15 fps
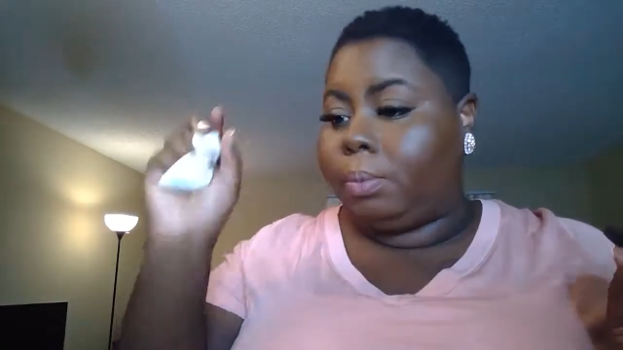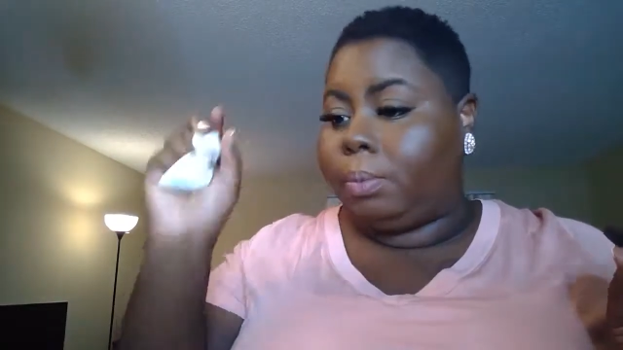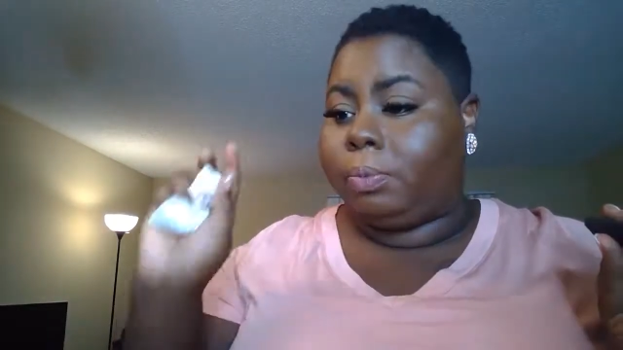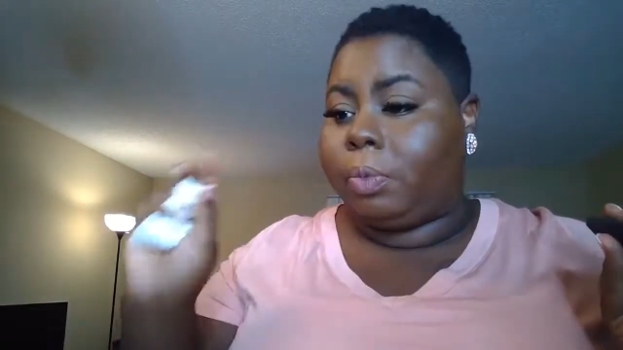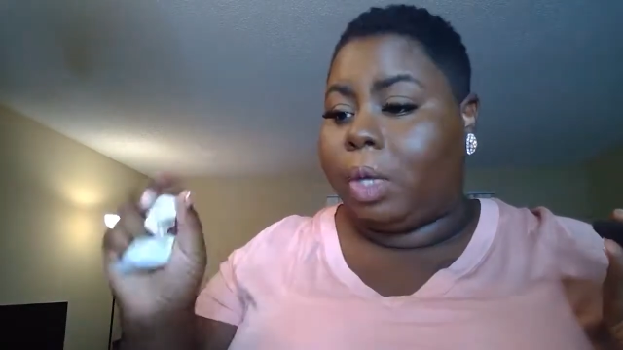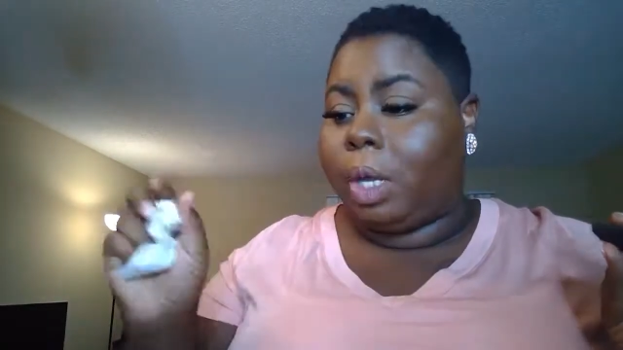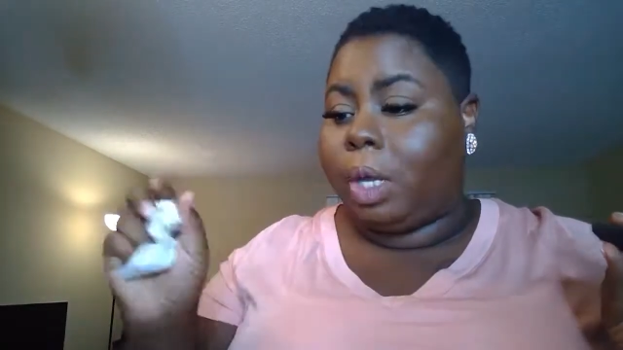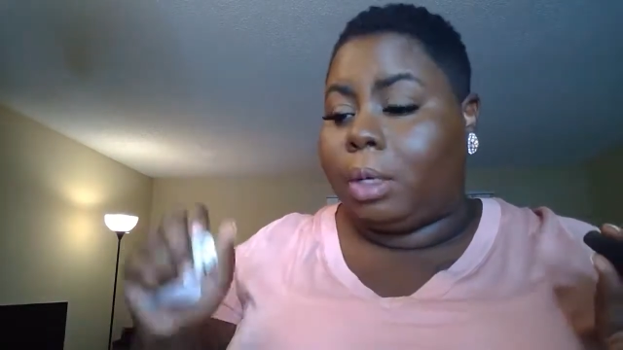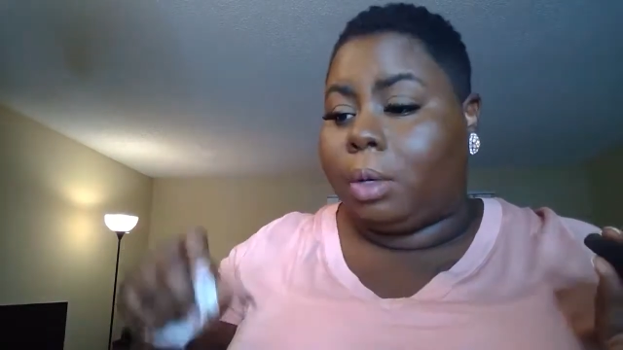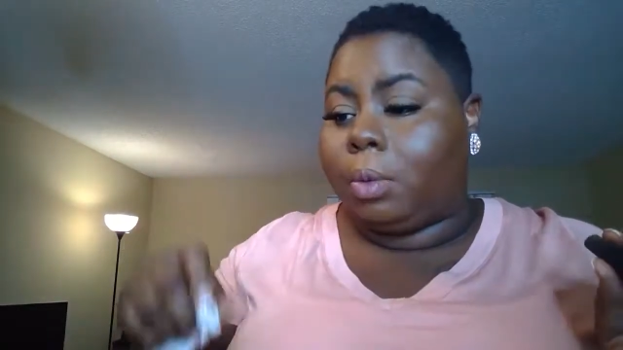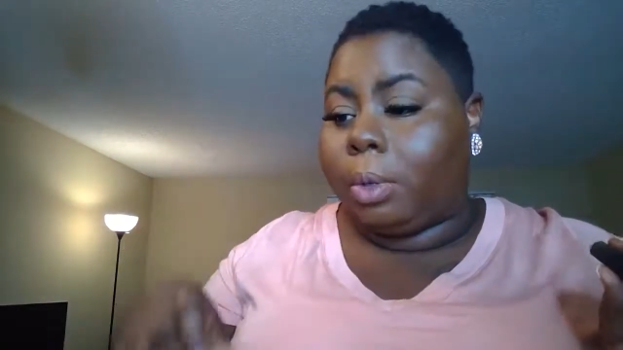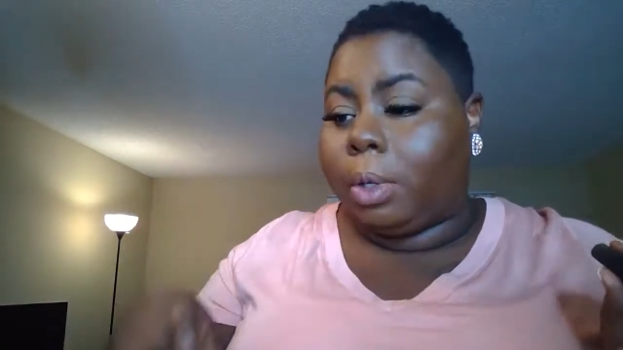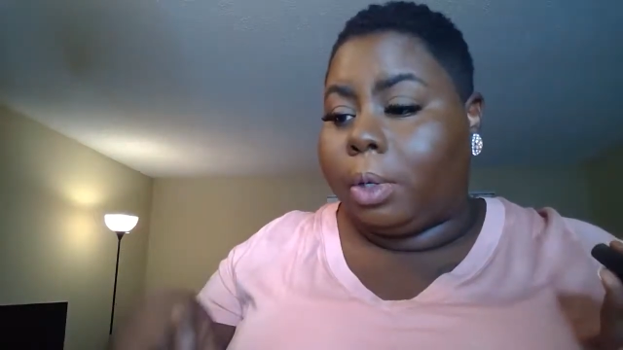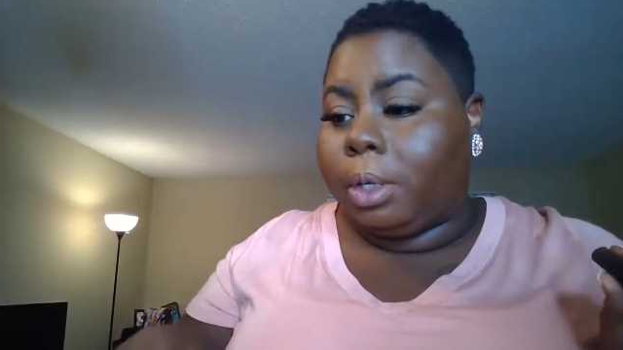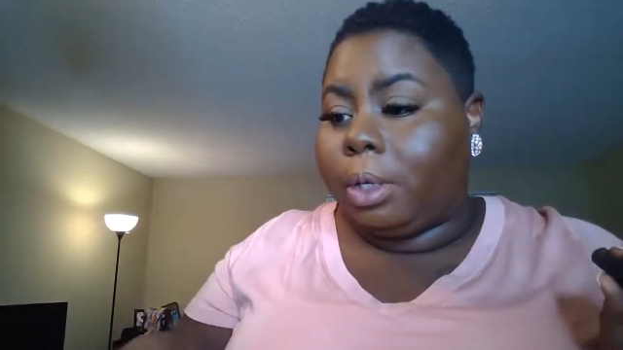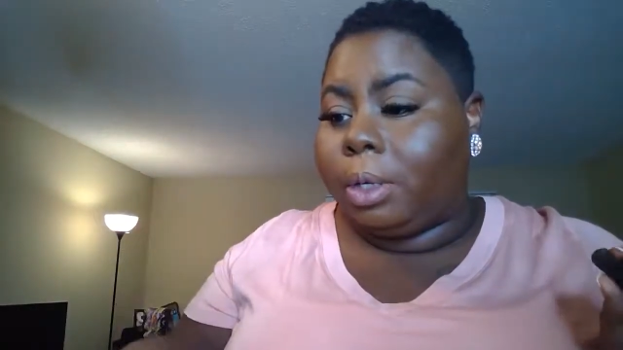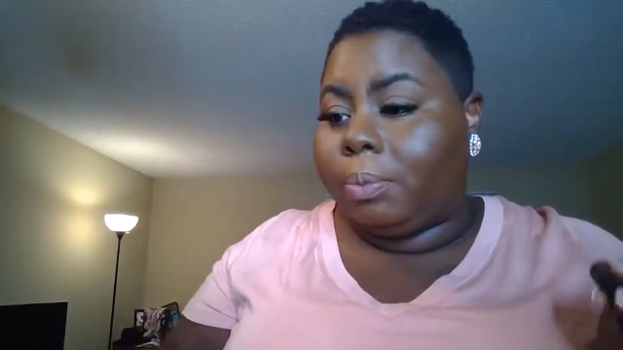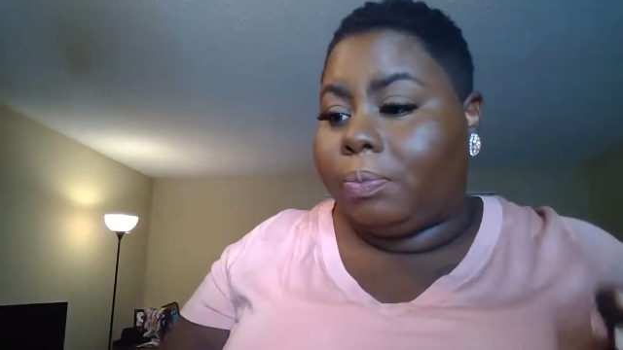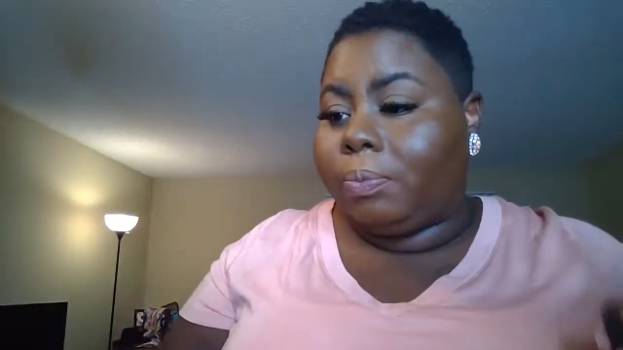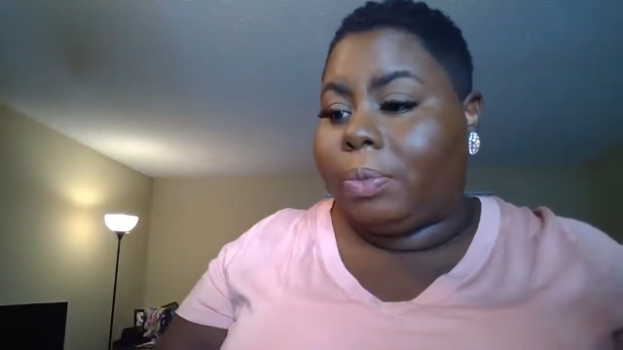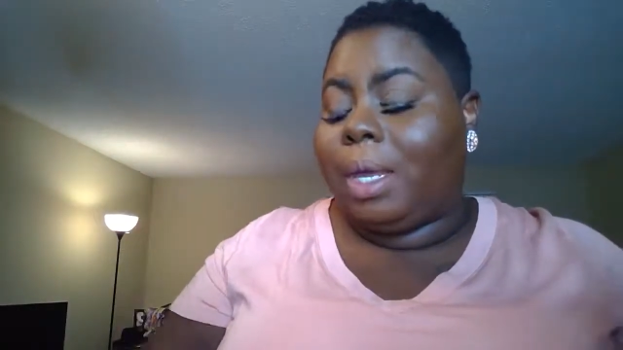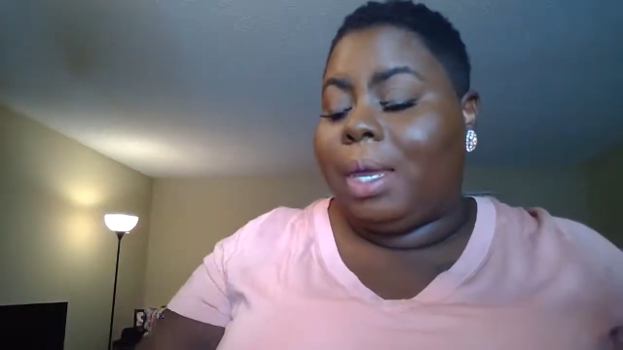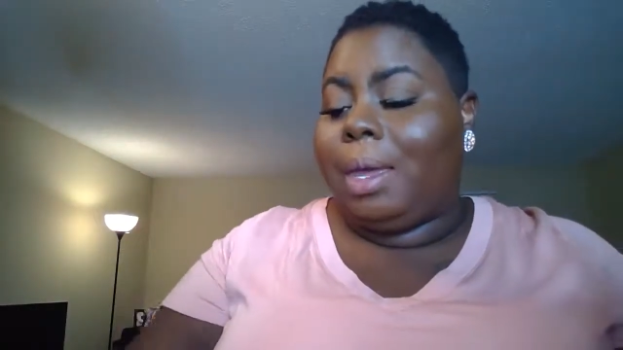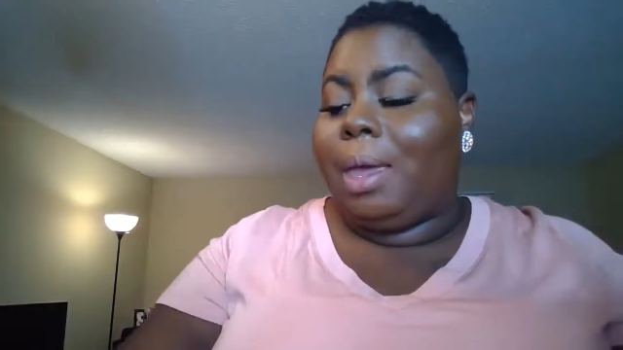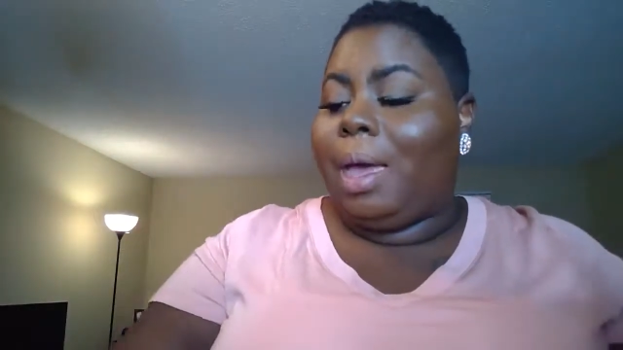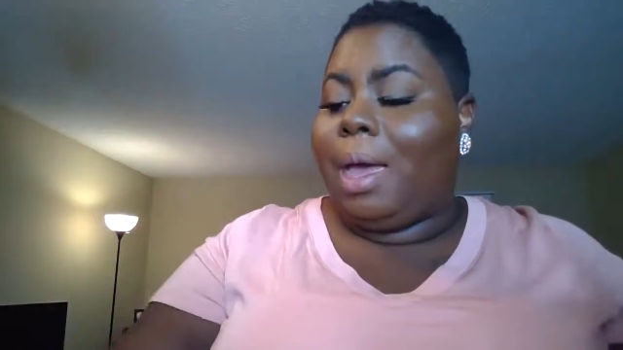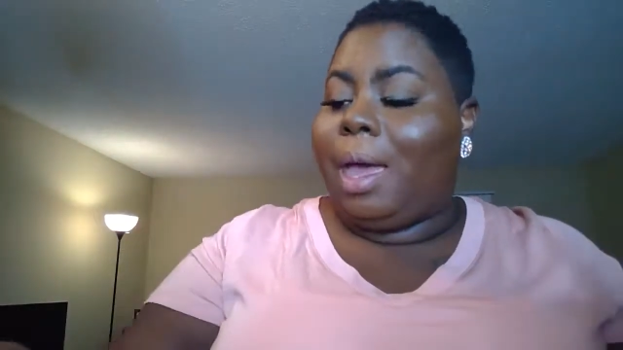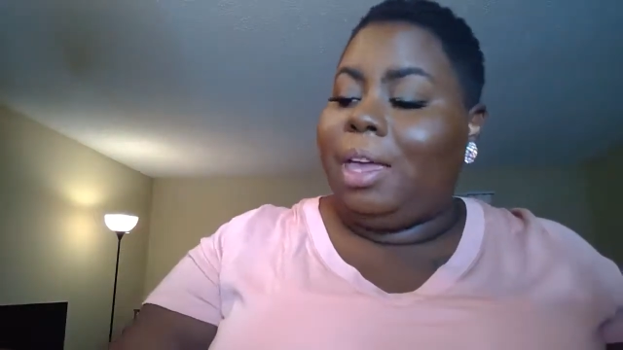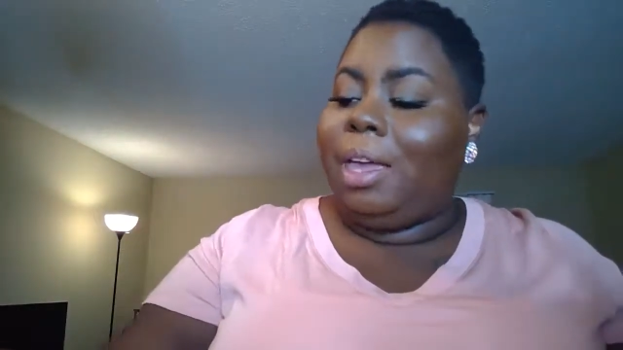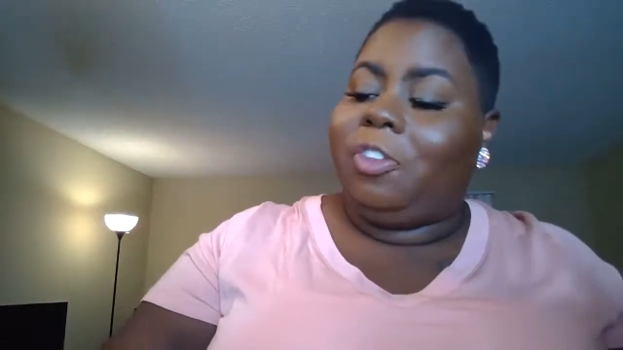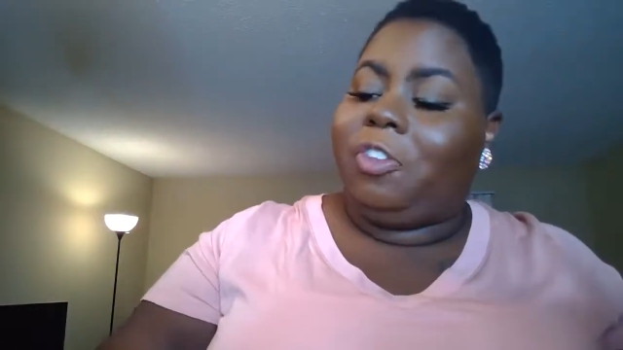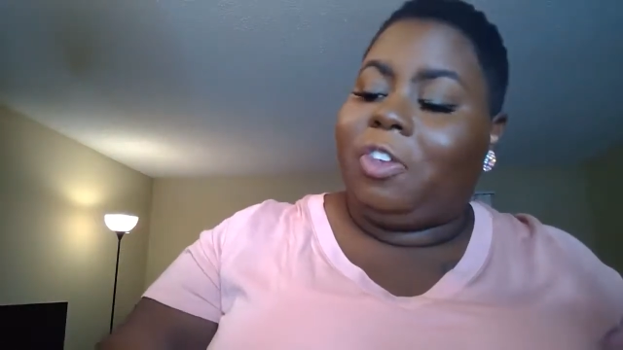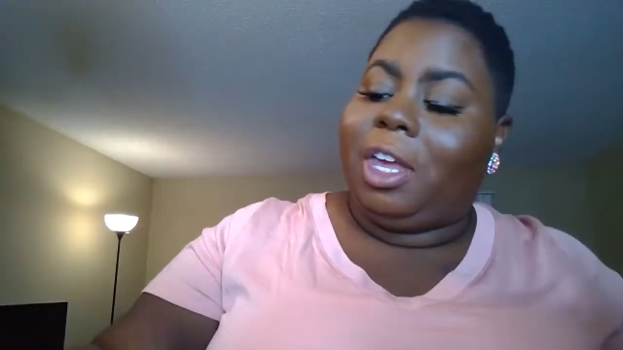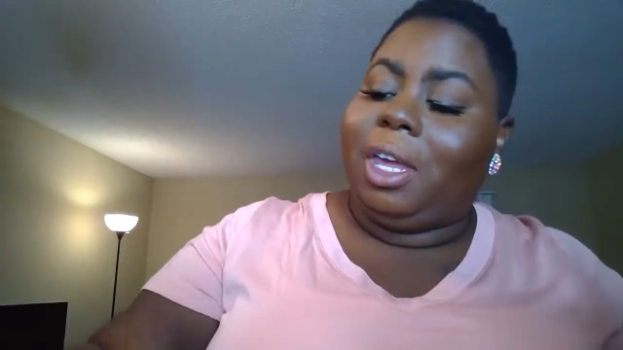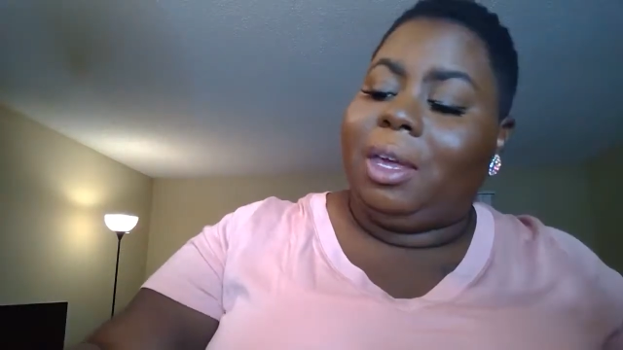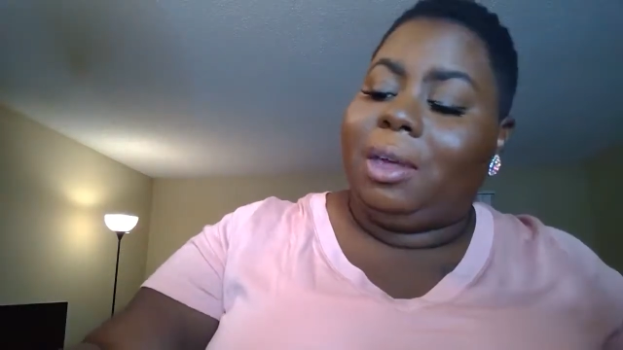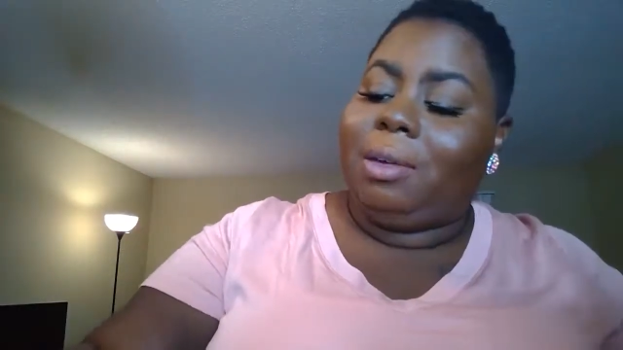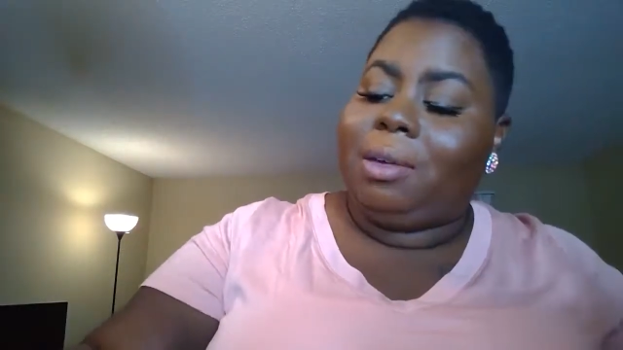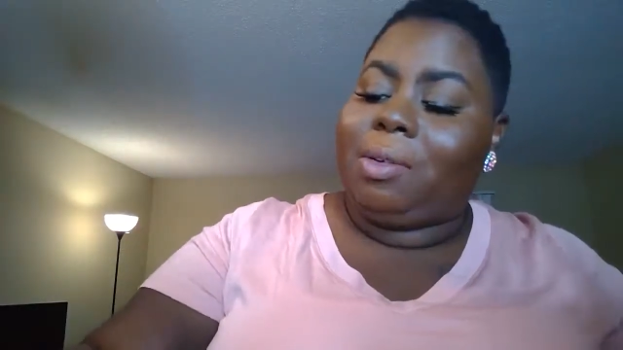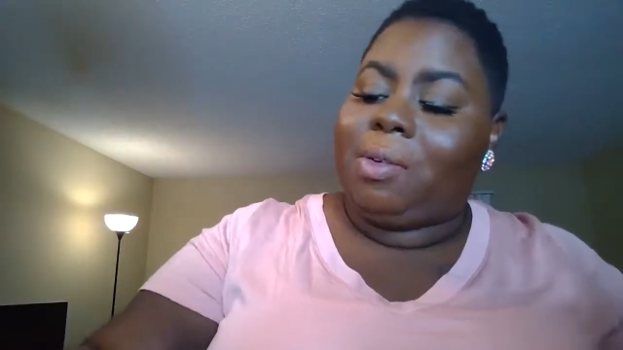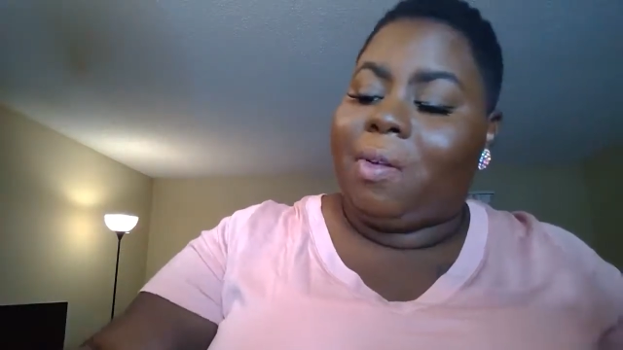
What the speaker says: I think we're good. Hey, Fee.